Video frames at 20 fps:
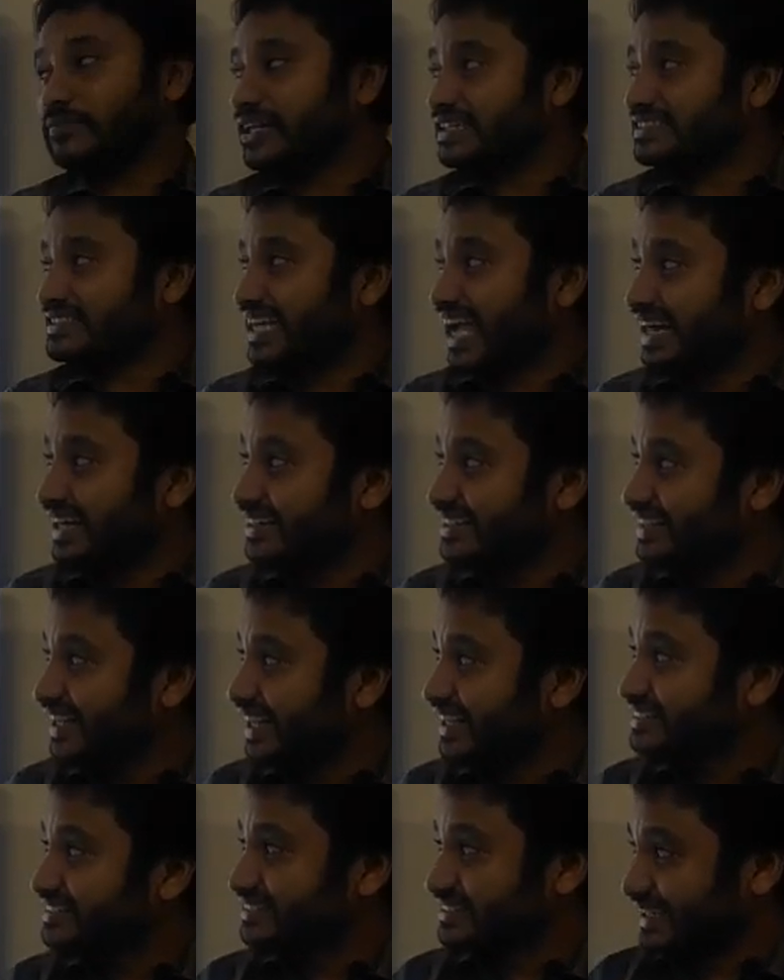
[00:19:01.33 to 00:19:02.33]
the
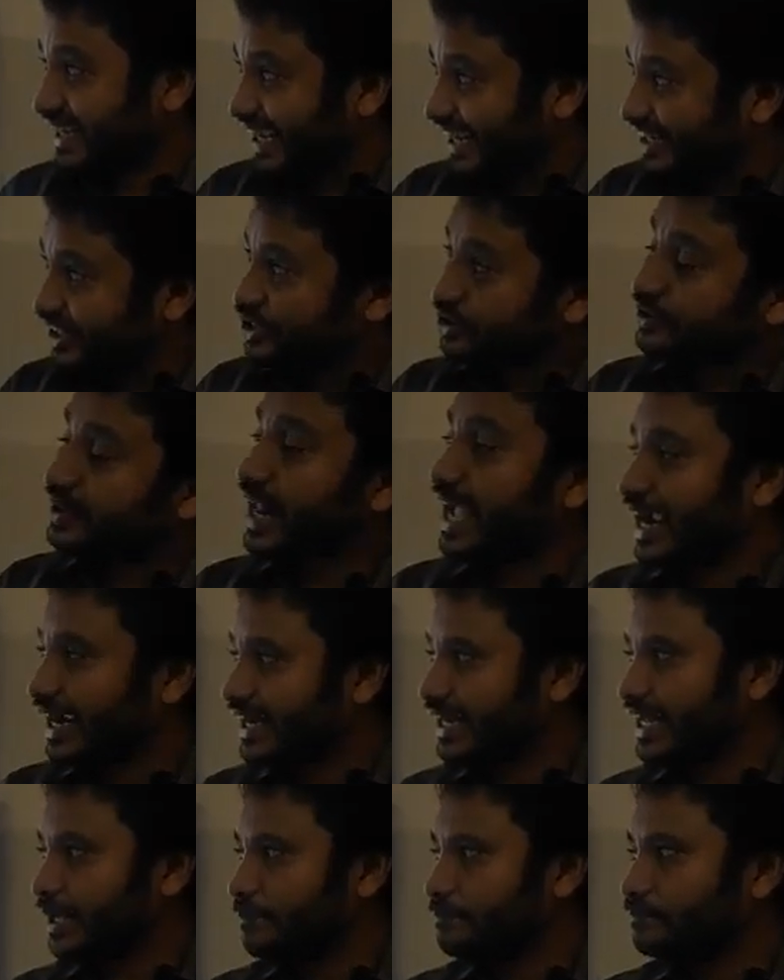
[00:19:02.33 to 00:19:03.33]
sentence into
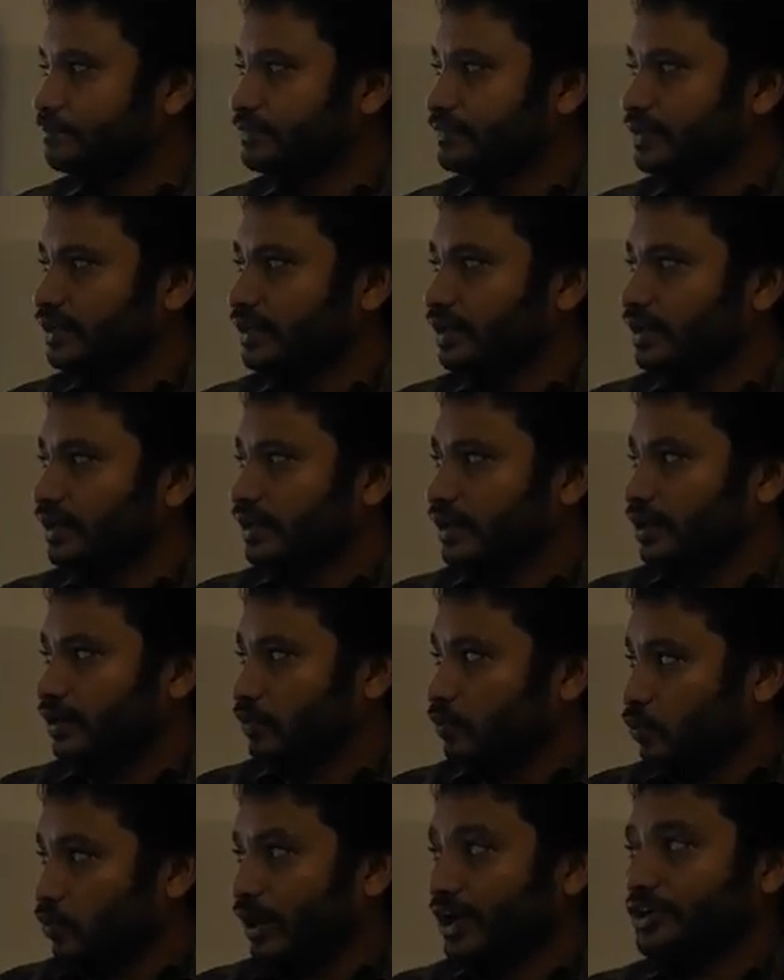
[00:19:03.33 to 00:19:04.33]
negative,
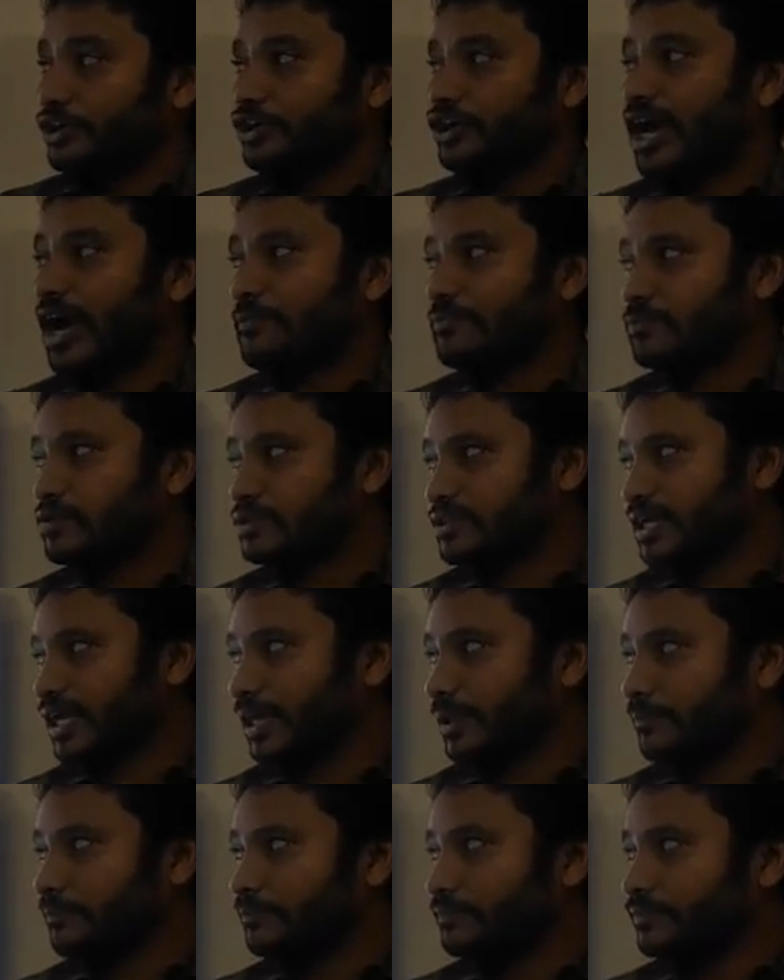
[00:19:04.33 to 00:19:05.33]
what do you have to
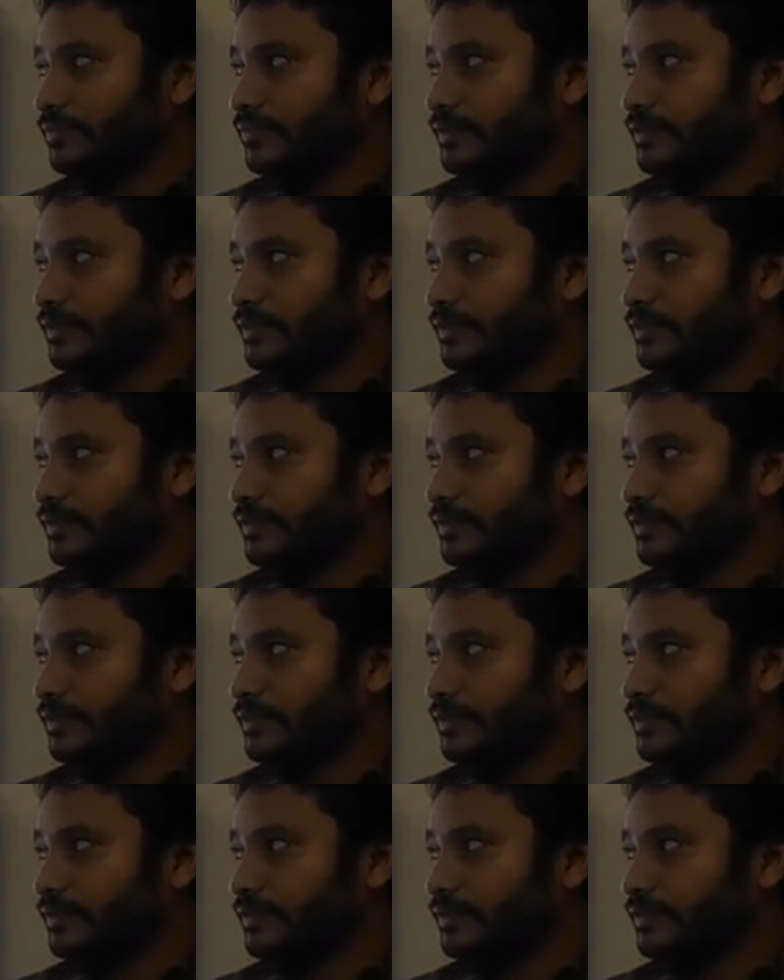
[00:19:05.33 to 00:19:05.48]
say?